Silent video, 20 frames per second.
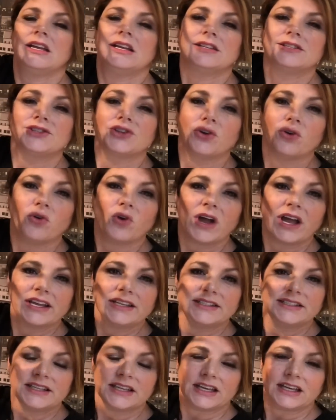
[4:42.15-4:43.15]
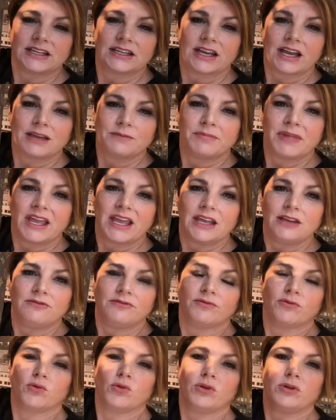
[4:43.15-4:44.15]
So I did. I paid
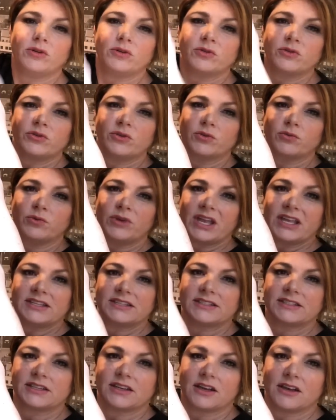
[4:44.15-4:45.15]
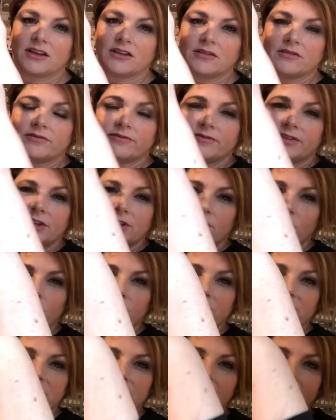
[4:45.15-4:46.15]
for the rest of, you know,
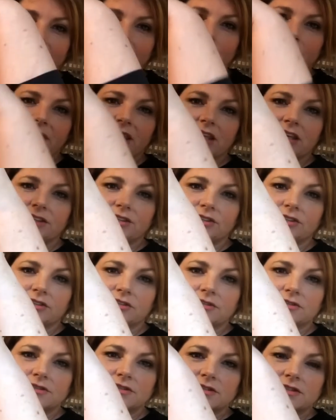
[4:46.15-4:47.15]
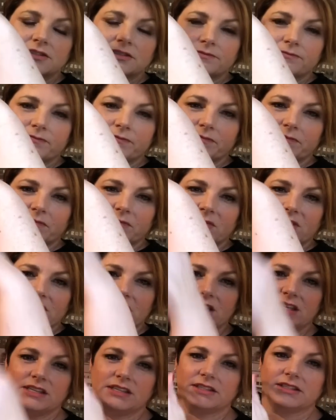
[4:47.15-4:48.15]
the top handles,
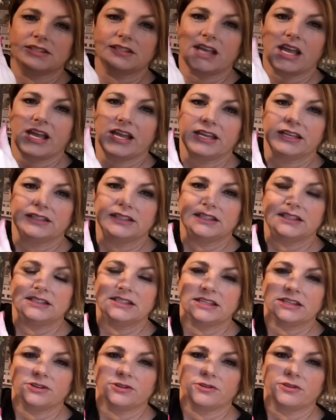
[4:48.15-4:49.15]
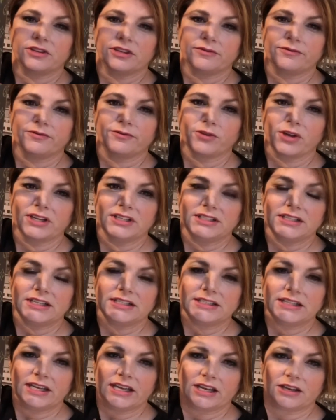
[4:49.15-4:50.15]
the side detail or the front
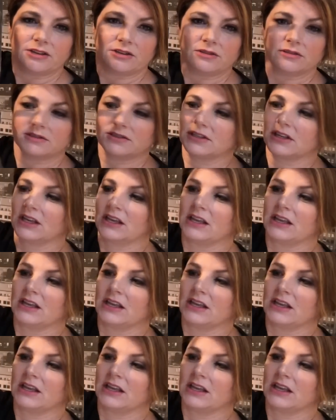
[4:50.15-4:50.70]
details,